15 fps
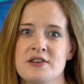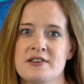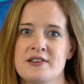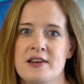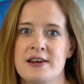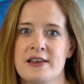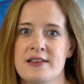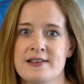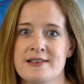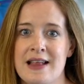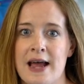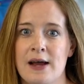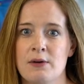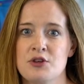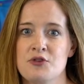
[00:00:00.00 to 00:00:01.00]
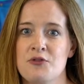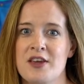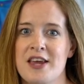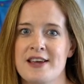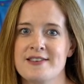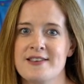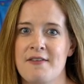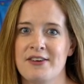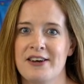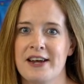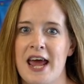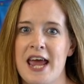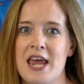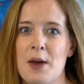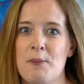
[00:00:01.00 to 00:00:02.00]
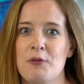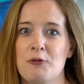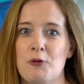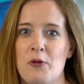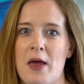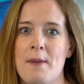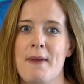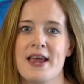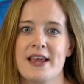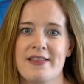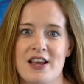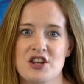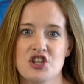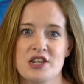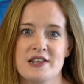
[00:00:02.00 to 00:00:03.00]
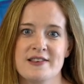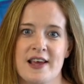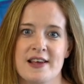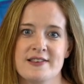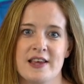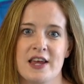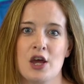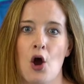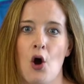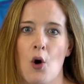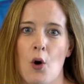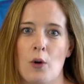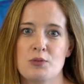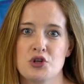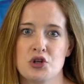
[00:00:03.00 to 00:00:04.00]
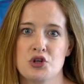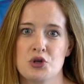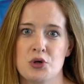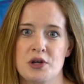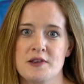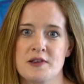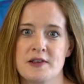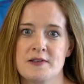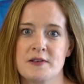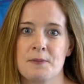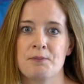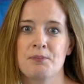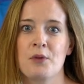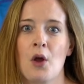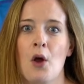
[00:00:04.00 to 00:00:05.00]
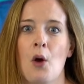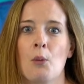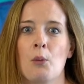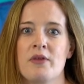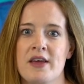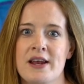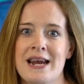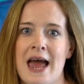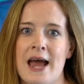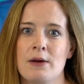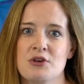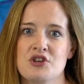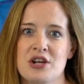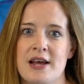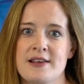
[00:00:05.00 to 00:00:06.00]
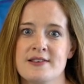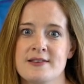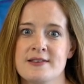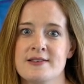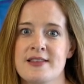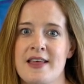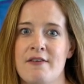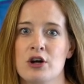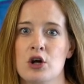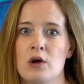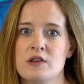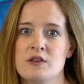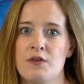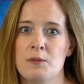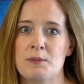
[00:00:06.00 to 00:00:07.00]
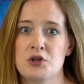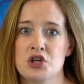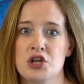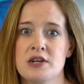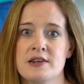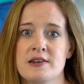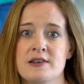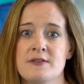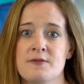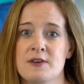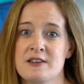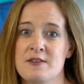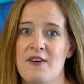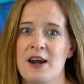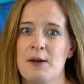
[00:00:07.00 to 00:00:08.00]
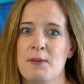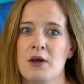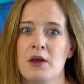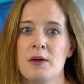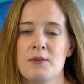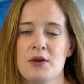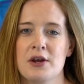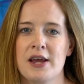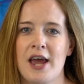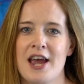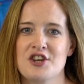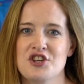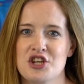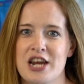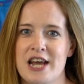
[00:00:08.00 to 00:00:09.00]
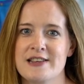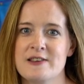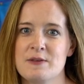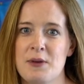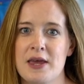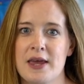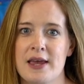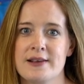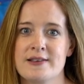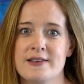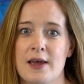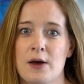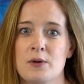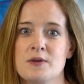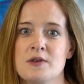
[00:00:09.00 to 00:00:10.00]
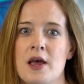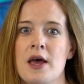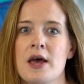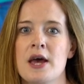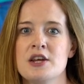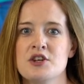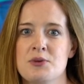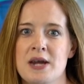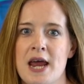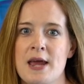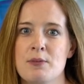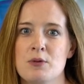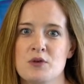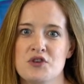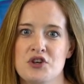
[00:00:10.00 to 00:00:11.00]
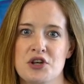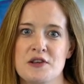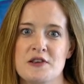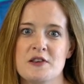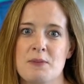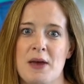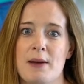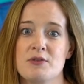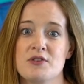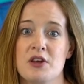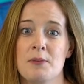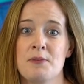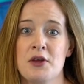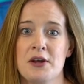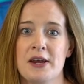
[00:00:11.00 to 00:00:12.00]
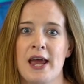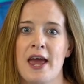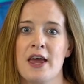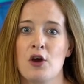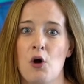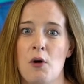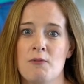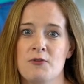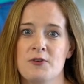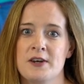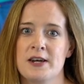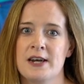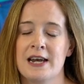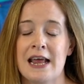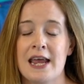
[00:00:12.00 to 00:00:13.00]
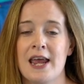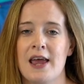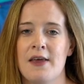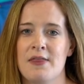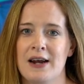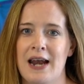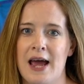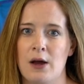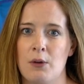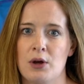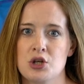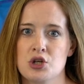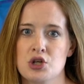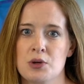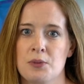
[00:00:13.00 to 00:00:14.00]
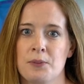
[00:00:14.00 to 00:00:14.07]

to study this language for Year 7 and 8 before they make their GCSE option choices. Within language lessons, there are lots of opportunities for developing communication and speaking skills to enable students to be able to communicate confidently in the language.